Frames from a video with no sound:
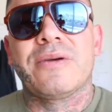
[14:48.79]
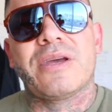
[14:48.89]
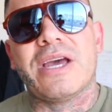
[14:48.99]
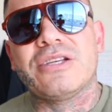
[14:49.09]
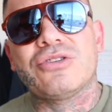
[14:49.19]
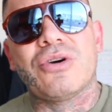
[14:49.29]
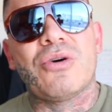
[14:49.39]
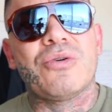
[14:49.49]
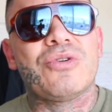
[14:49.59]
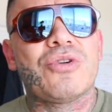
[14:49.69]
Okay,
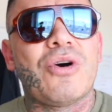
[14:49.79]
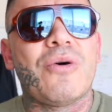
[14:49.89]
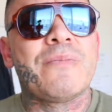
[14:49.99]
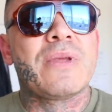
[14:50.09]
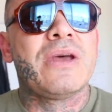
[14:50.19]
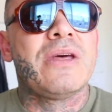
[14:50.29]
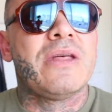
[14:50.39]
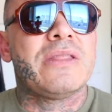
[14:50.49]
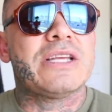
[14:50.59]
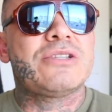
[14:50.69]
so you know,
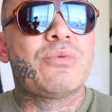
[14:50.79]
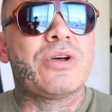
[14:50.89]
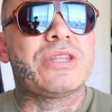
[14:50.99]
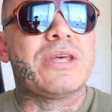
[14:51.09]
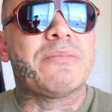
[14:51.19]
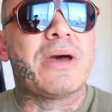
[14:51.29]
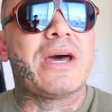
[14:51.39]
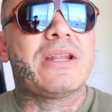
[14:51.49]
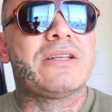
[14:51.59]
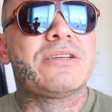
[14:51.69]
that's the one thing,
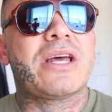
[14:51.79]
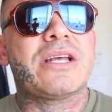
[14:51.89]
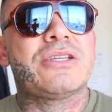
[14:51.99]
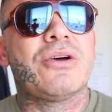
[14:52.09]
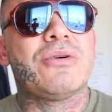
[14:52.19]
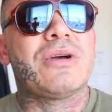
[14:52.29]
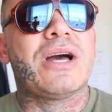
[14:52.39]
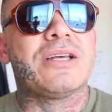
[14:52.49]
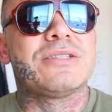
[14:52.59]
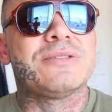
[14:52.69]
man. It's like I tell you
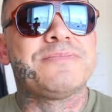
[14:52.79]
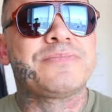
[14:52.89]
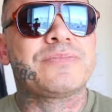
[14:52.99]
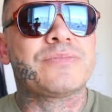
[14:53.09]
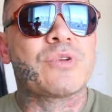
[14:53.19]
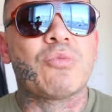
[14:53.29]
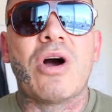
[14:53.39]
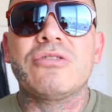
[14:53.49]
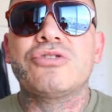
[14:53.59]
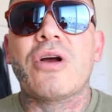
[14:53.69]
guys,
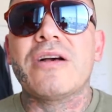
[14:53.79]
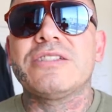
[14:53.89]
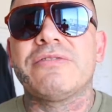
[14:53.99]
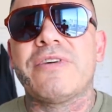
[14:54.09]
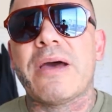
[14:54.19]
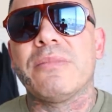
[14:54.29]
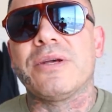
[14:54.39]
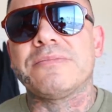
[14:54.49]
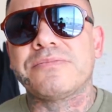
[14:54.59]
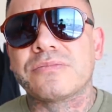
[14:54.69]
wrong and strong is a
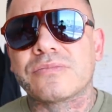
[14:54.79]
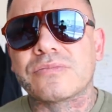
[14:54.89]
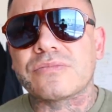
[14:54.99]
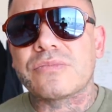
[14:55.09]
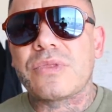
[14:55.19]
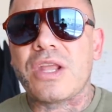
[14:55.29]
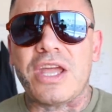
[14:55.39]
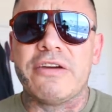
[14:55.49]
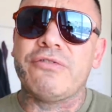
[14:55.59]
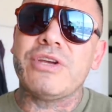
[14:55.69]
family.
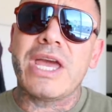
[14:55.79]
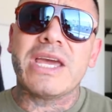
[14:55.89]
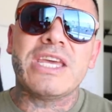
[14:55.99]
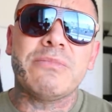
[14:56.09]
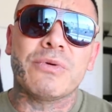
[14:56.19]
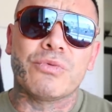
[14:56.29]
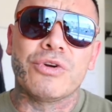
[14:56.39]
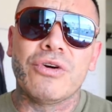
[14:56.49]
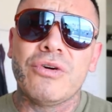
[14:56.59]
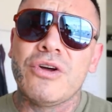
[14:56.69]
If we can't keep it
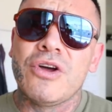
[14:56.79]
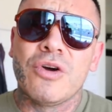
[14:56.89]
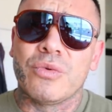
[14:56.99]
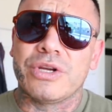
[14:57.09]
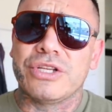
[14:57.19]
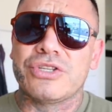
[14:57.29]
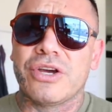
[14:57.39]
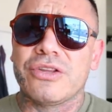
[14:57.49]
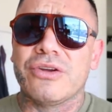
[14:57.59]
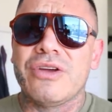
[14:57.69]
real with each
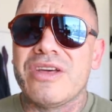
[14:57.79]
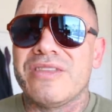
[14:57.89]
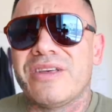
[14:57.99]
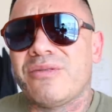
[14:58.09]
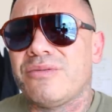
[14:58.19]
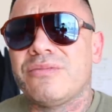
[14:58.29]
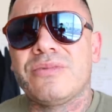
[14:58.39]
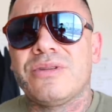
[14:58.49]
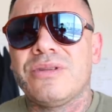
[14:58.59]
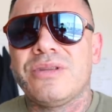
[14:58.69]
other, then
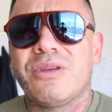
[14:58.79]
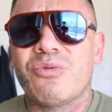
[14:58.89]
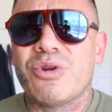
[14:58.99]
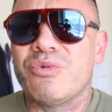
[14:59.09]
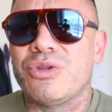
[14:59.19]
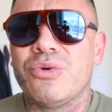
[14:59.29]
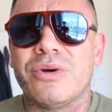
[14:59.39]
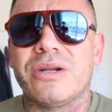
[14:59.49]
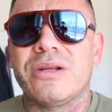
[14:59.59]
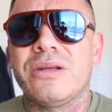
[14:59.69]
then what are we
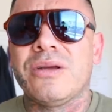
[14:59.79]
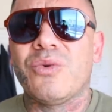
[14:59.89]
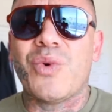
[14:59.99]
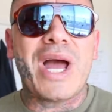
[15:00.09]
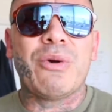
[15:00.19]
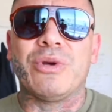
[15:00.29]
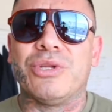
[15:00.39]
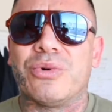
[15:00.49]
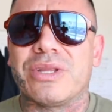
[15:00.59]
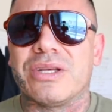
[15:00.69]
doing? Why are we
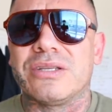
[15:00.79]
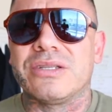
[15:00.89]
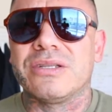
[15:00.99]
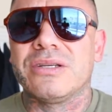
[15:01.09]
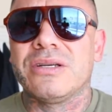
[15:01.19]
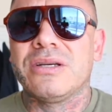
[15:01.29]
doing this?